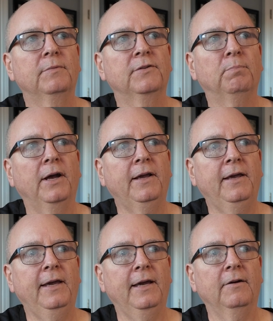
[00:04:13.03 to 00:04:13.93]
this bike
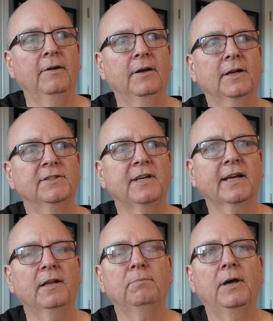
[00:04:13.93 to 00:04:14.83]
here, a
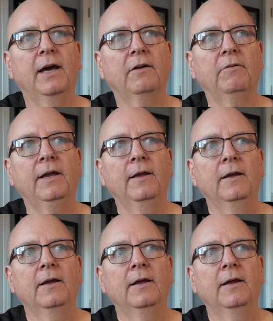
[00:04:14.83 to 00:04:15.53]
second battery.